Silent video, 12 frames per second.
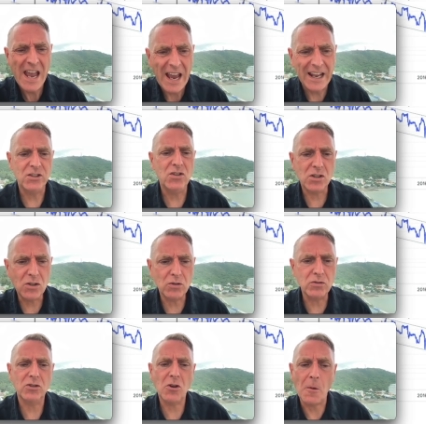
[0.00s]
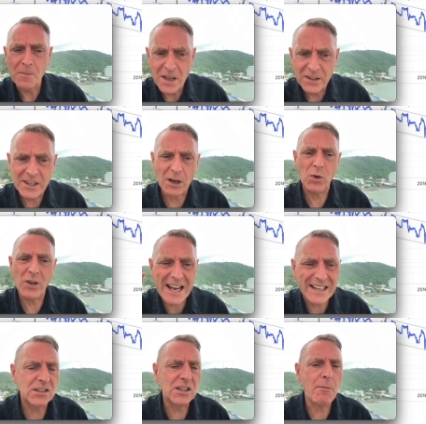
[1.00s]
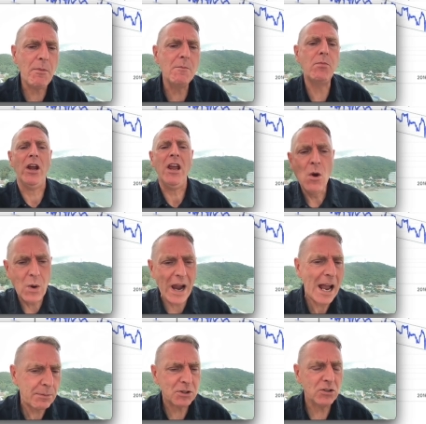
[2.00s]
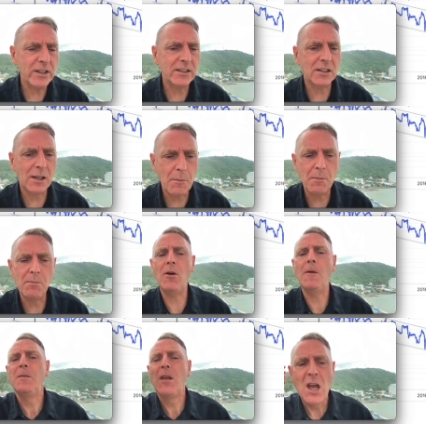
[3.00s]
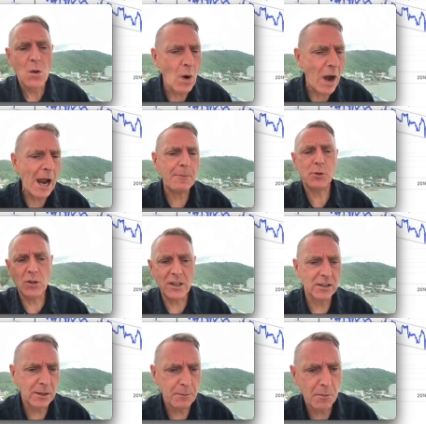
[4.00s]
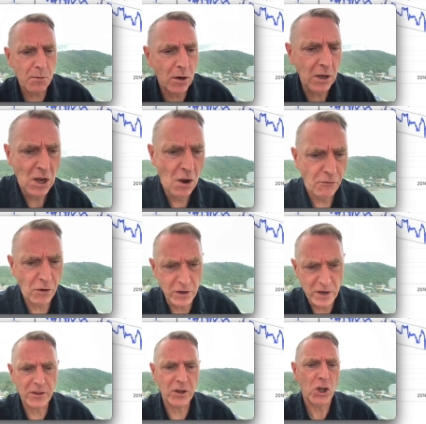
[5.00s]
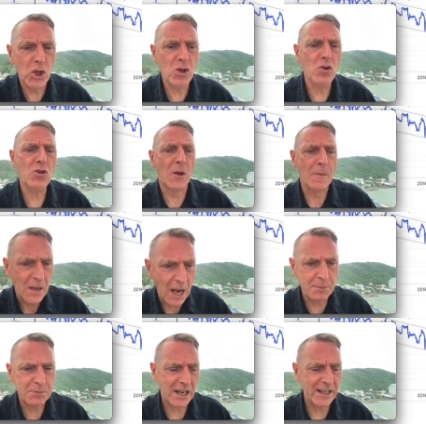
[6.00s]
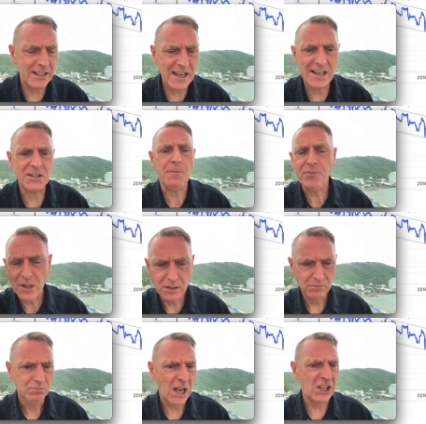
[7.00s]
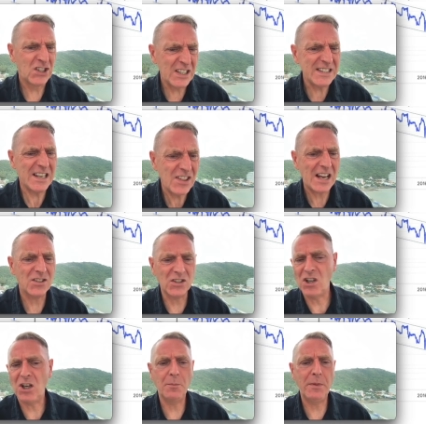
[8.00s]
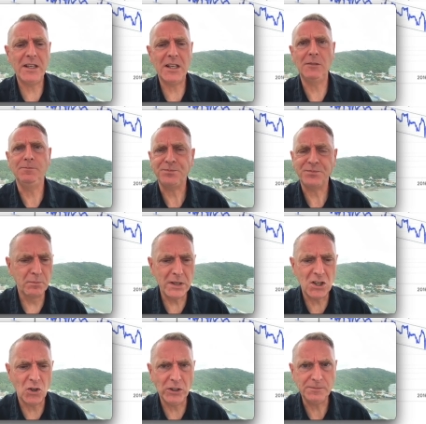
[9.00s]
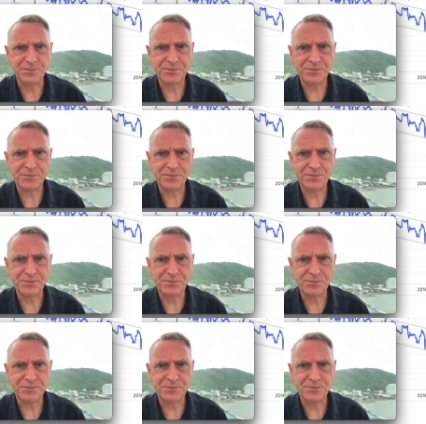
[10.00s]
And it just goes to show that we're at the tipping point. We're absolutely at the tipping point. We're absolutely at the tipping point for another huge upside, guys. $60,000 Bitcoin